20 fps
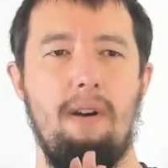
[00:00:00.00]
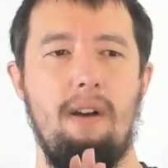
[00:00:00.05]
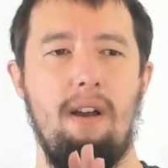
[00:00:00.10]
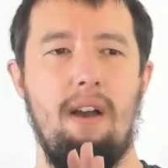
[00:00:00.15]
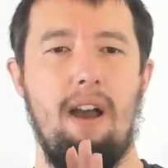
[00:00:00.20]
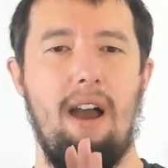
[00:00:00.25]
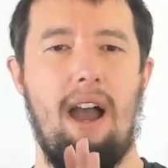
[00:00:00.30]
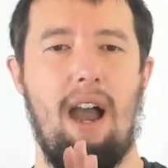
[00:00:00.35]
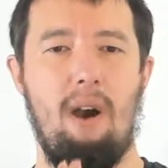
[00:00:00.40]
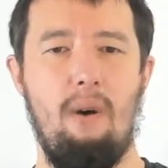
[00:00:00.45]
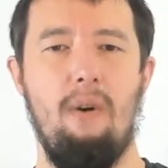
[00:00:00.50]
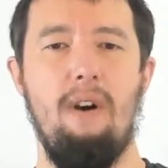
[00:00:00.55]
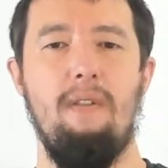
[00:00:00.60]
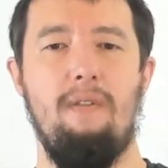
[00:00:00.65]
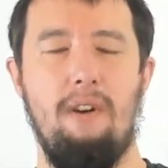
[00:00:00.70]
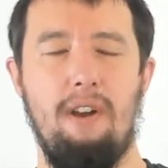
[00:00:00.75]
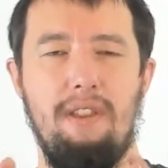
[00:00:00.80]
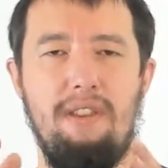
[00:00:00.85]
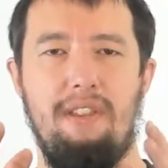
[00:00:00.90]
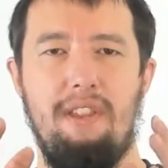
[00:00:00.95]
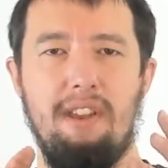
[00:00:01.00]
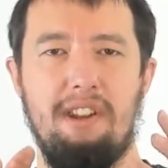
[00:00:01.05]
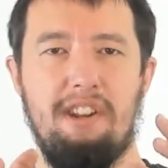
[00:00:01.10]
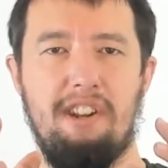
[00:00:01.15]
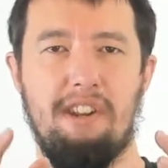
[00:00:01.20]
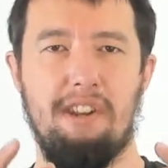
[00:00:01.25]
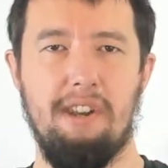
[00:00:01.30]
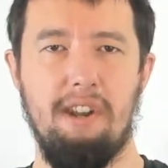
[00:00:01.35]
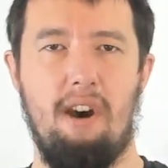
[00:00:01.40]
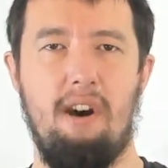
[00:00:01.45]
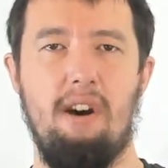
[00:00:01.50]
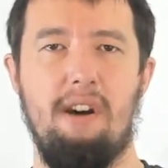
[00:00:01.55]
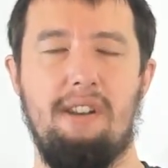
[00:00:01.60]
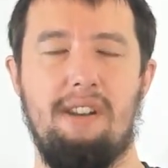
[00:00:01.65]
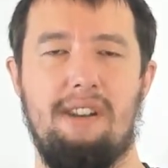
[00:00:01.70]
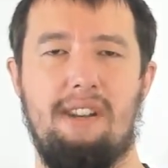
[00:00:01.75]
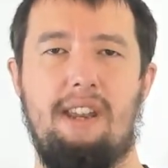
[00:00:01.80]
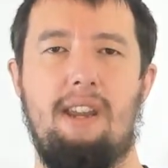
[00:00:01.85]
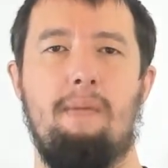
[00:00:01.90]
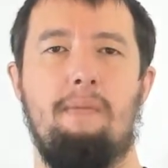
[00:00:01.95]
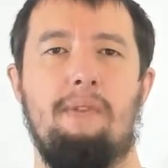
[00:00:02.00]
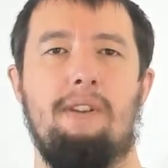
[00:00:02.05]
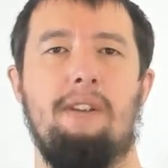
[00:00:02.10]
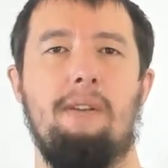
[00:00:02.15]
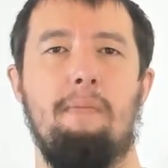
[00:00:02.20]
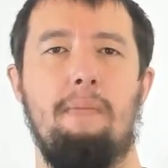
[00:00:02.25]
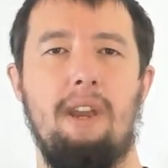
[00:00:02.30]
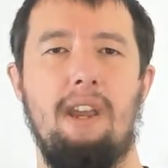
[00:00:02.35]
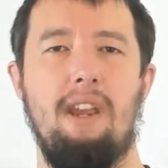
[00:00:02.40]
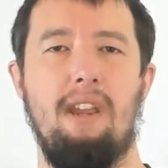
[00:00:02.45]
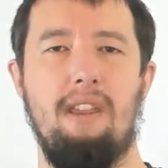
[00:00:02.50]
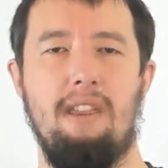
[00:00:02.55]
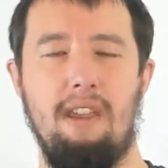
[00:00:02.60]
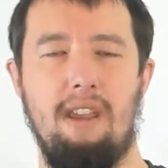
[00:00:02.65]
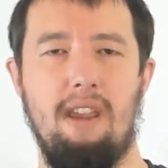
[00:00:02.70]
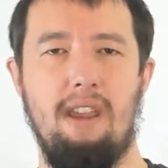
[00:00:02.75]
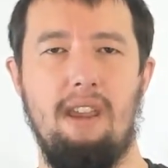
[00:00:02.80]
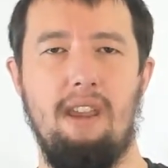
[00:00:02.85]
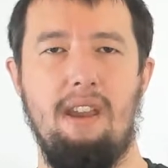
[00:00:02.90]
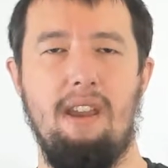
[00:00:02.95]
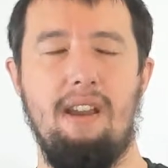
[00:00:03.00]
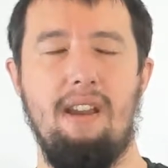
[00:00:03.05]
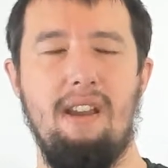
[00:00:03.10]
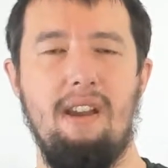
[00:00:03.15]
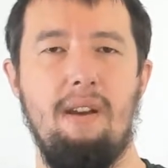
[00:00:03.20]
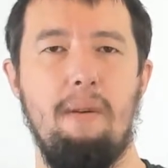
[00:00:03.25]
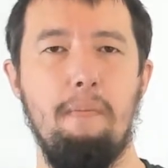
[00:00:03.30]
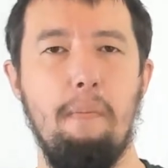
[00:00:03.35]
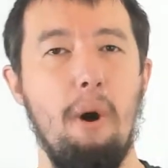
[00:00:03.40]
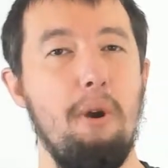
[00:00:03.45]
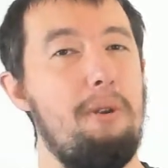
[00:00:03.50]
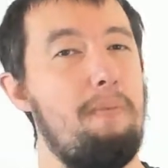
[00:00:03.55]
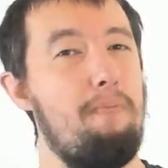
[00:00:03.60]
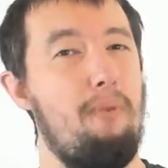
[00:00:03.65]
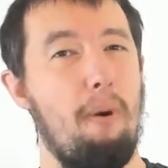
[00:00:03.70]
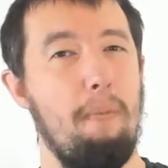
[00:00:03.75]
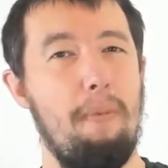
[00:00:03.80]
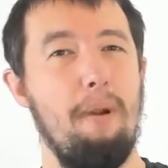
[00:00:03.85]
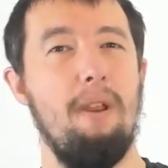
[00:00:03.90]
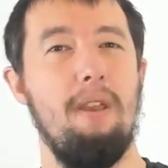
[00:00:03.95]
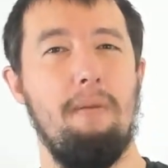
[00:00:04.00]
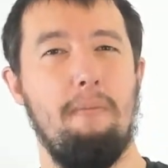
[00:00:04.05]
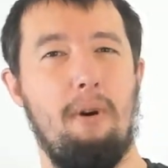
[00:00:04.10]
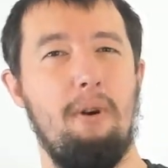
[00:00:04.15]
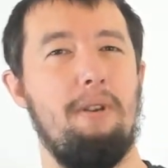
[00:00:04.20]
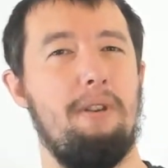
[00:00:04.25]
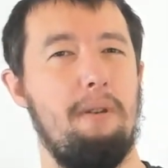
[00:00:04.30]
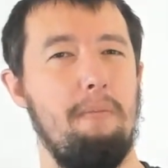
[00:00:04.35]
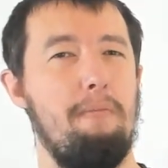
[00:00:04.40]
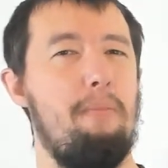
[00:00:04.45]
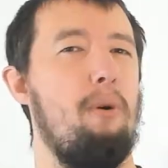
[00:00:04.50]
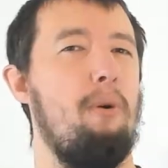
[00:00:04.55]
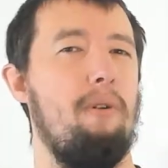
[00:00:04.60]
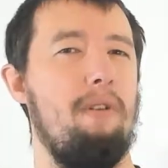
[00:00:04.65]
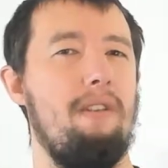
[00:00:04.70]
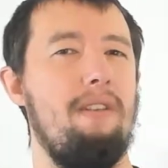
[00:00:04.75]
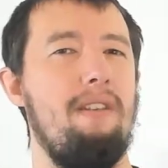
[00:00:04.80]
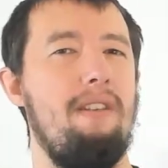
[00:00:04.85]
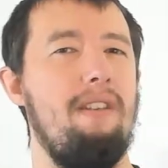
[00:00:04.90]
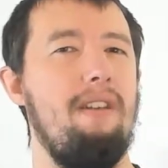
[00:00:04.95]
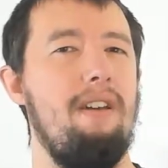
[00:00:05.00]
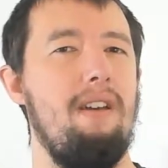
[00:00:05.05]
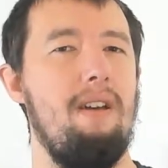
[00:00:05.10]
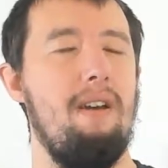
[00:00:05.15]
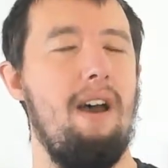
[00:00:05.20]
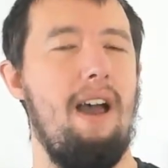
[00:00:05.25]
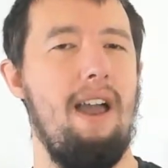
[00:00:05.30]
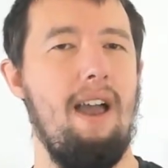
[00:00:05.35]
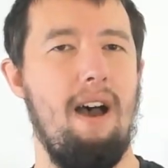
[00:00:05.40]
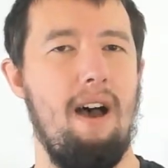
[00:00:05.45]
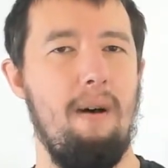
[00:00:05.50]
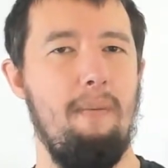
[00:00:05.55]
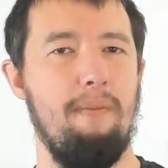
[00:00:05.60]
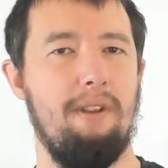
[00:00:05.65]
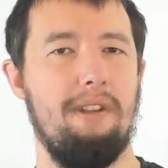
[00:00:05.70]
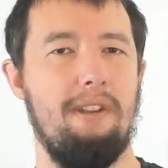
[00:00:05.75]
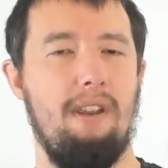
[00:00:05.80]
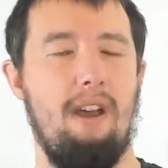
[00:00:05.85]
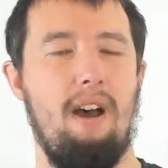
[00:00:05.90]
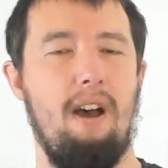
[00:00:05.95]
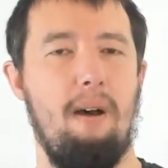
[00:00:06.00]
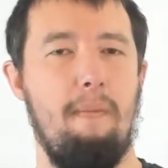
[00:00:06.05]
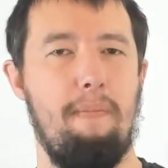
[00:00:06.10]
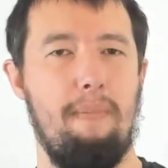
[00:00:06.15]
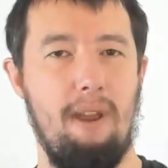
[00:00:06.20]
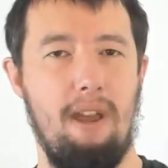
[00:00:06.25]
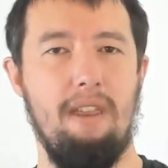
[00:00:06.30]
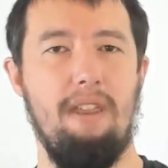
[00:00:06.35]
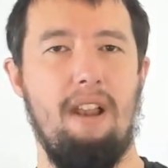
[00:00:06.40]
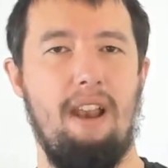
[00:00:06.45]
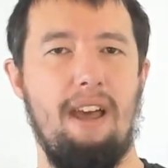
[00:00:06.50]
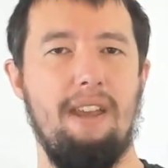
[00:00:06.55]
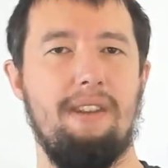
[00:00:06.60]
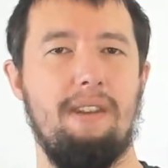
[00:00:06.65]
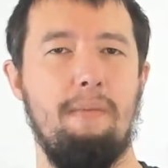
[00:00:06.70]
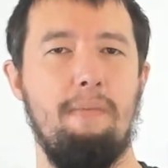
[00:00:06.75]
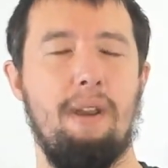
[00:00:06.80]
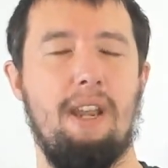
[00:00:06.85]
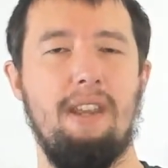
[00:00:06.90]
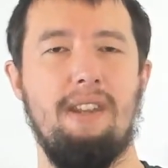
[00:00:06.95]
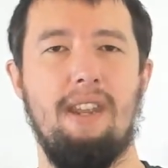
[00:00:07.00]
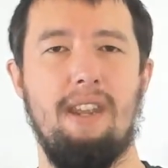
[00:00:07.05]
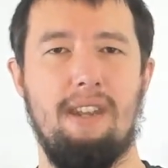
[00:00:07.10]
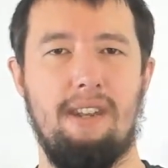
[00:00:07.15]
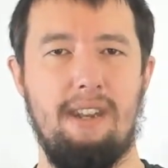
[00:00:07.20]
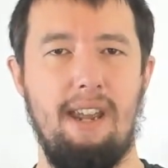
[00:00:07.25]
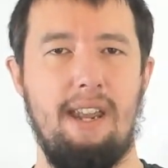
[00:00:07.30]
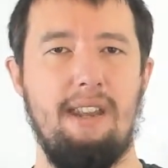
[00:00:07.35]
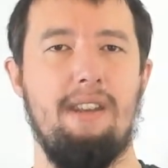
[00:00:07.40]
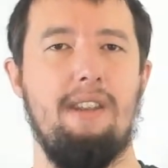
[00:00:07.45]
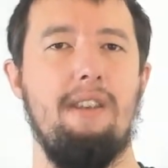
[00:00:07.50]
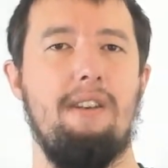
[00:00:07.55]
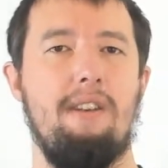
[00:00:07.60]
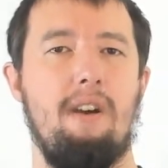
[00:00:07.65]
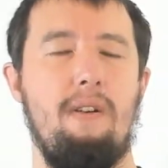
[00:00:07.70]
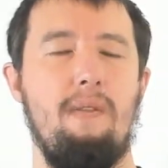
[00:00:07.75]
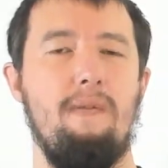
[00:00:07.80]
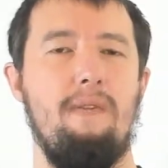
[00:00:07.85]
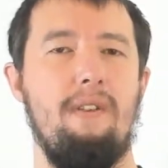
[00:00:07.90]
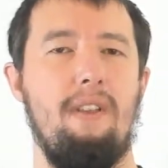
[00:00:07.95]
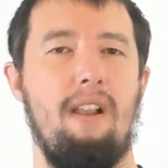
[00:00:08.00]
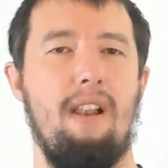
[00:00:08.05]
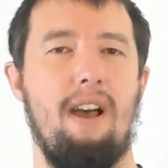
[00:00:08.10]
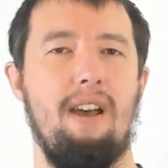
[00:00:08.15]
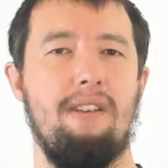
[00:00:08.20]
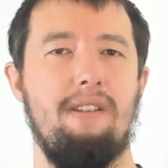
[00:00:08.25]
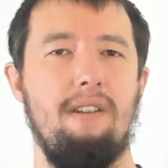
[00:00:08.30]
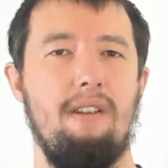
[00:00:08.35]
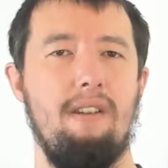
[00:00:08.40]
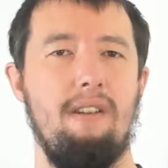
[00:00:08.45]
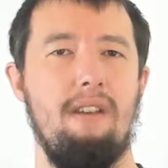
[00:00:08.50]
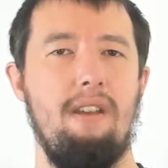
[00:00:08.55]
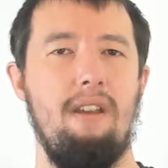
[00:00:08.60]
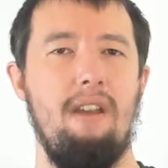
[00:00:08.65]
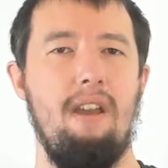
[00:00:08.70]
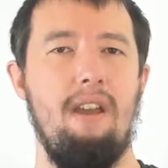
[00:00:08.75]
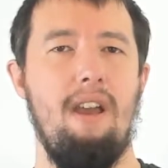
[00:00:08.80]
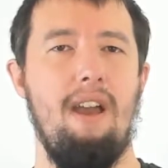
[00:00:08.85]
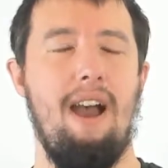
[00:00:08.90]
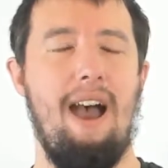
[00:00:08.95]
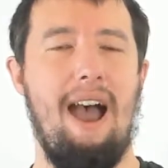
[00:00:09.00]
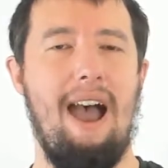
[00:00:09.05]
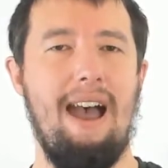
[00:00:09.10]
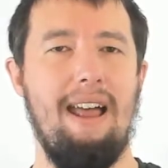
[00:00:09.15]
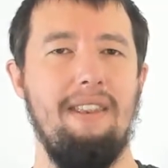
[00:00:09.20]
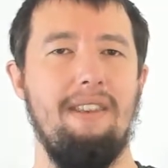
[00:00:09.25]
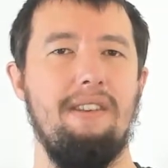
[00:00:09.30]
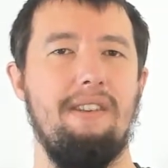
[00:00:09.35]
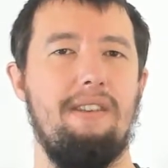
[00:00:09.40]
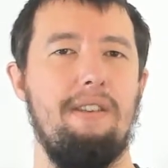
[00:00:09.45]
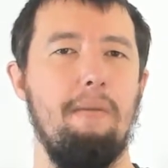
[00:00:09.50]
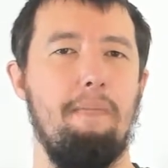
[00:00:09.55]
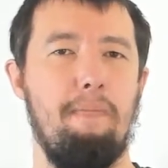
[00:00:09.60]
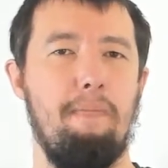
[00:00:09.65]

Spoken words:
However, the start seems to be probably the most important bit of the lesson, because it sets the tone for the lesson, and the